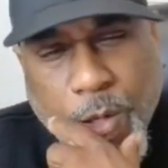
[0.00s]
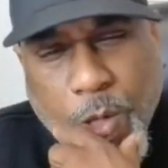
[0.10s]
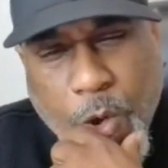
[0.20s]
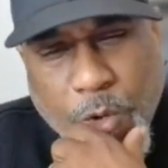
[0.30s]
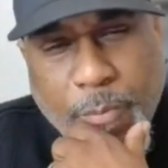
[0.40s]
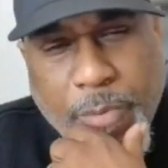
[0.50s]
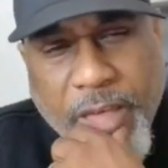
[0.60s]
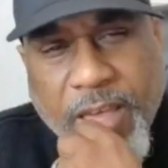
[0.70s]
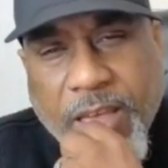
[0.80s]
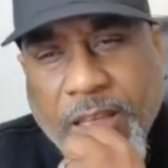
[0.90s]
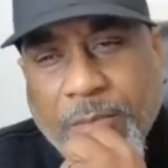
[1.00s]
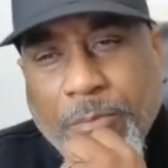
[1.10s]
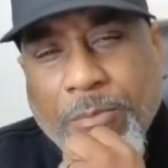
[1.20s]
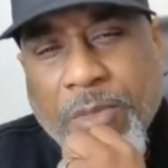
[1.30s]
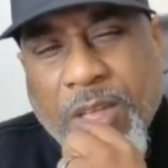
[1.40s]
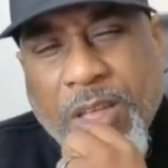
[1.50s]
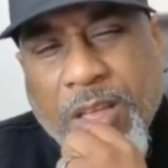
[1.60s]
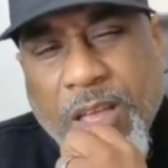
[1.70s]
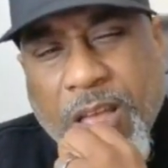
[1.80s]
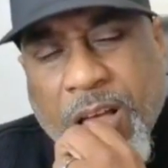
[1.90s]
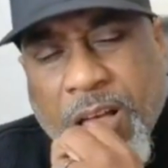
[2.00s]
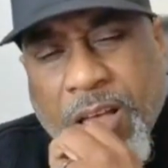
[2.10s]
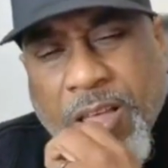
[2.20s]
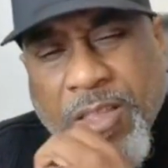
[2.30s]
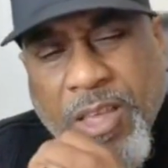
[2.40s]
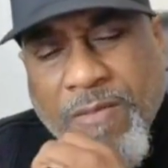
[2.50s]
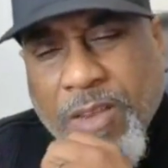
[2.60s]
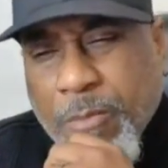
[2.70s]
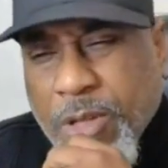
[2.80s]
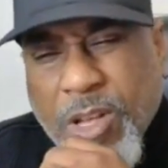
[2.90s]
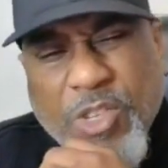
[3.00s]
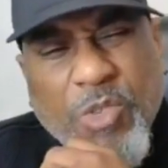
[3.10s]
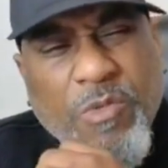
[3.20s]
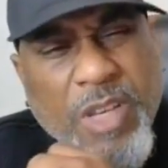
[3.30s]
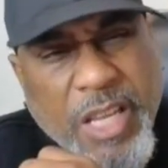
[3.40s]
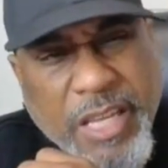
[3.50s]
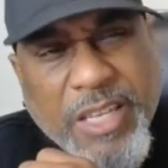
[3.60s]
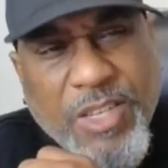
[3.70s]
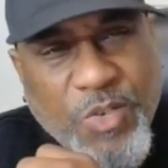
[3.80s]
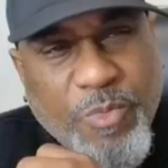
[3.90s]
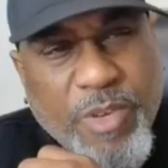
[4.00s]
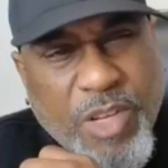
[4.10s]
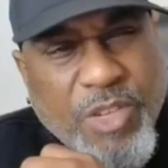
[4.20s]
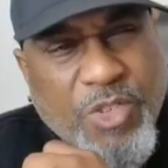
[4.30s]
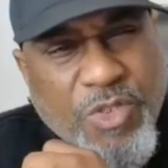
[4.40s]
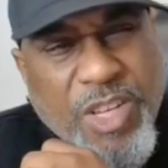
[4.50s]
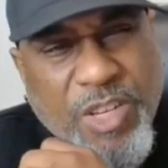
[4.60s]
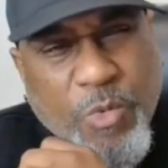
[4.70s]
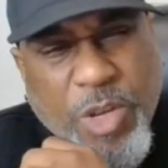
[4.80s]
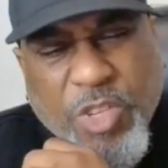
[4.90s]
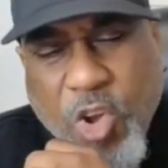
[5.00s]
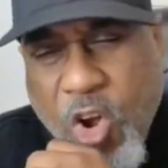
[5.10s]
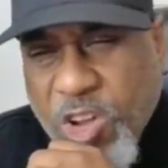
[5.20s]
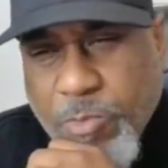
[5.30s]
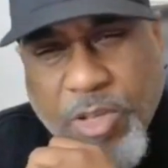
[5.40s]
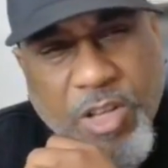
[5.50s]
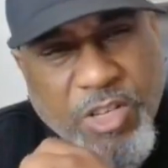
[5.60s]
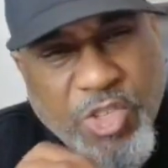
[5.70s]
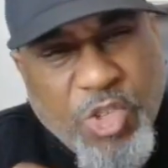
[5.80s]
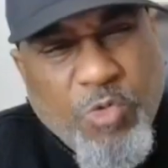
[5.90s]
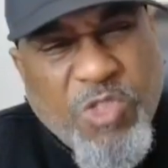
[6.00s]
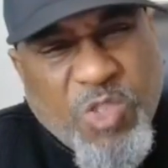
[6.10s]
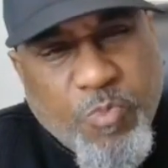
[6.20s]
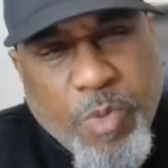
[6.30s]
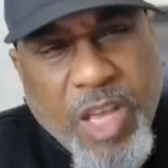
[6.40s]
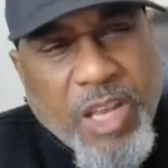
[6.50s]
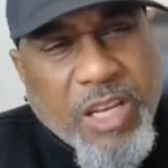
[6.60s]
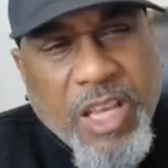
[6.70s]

Go to bed in the evening because you need to recharge, because you spent